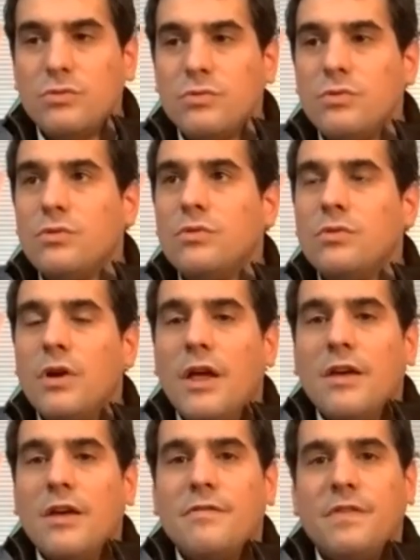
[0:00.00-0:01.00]
do you
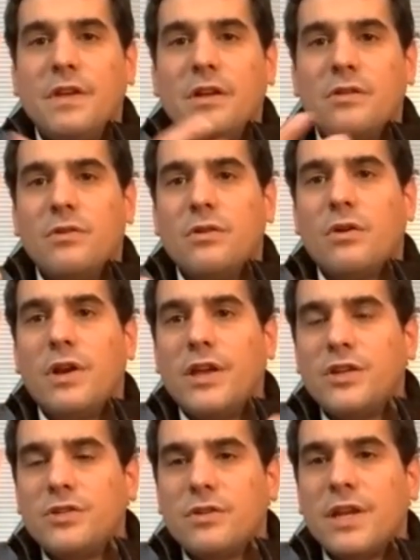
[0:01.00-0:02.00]
feel the
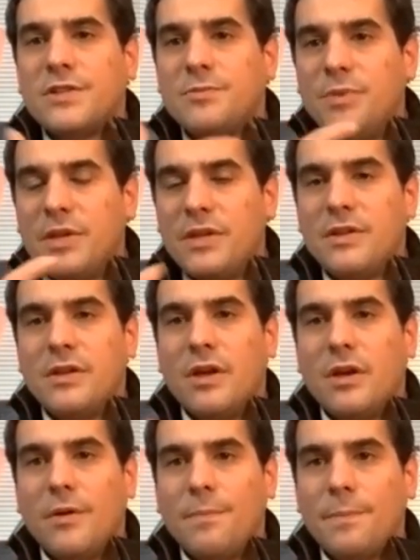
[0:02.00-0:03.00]
relation has
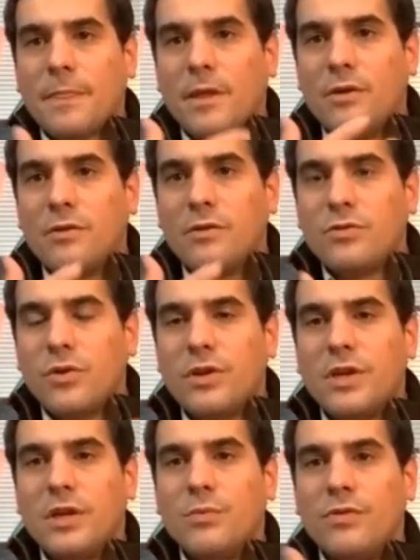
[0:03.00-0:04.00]
been
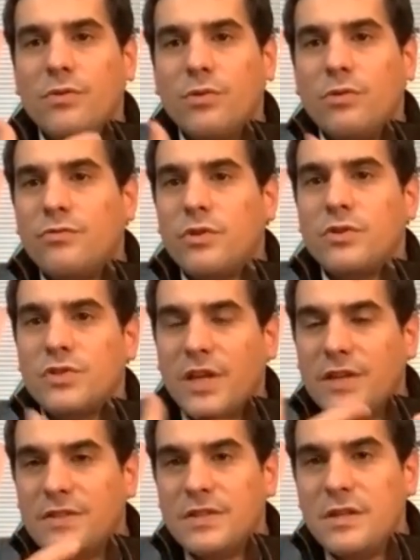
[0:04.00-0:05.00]
talking with your
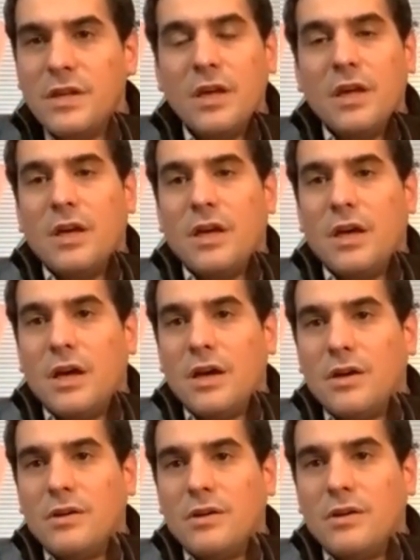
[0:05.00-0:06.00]
franchisee,
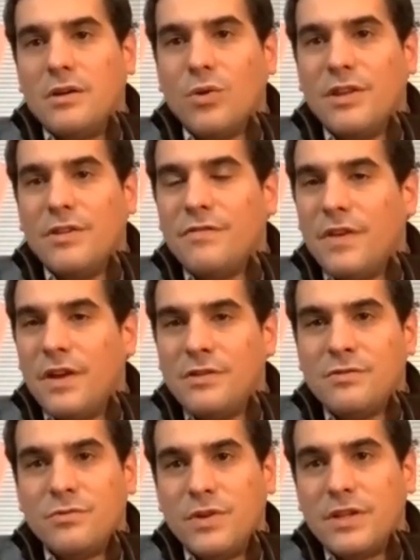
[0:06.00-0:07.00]
how they
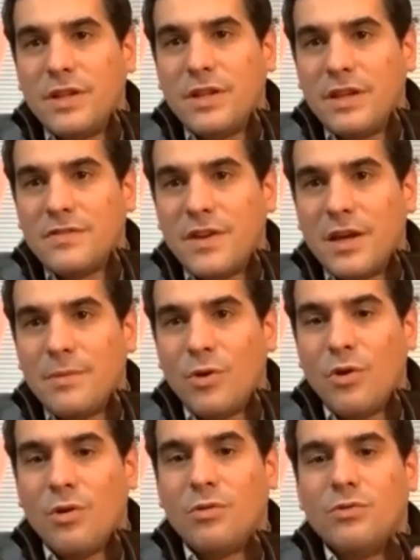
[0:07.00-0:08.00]
felt during that time,
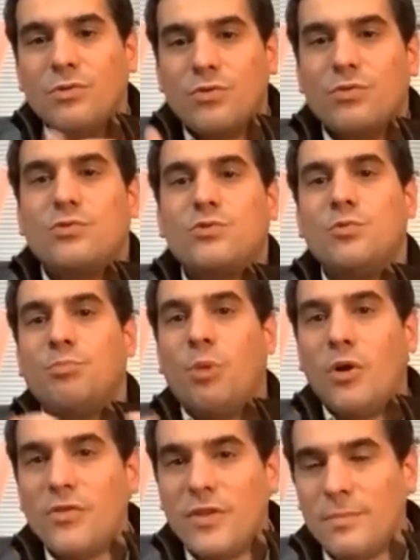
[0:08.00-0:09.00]
how you could
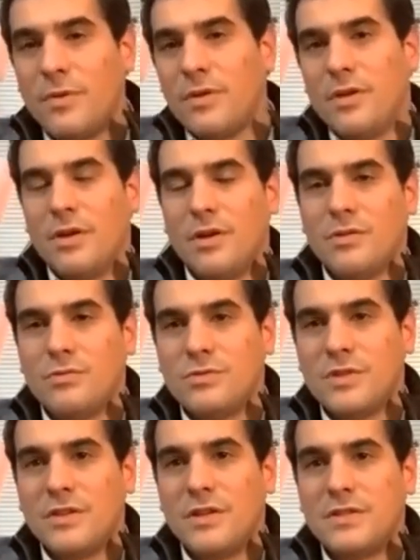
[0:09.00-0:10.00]
support them to a
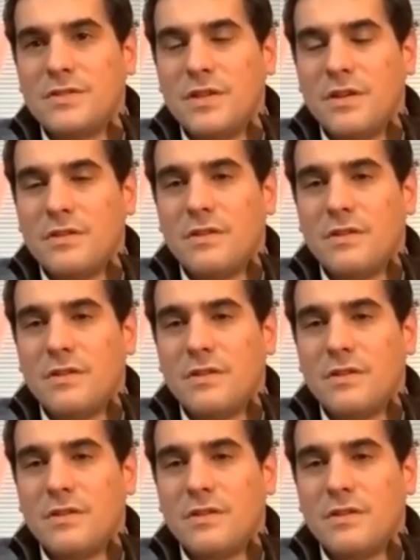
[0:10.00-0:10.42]
certain extent?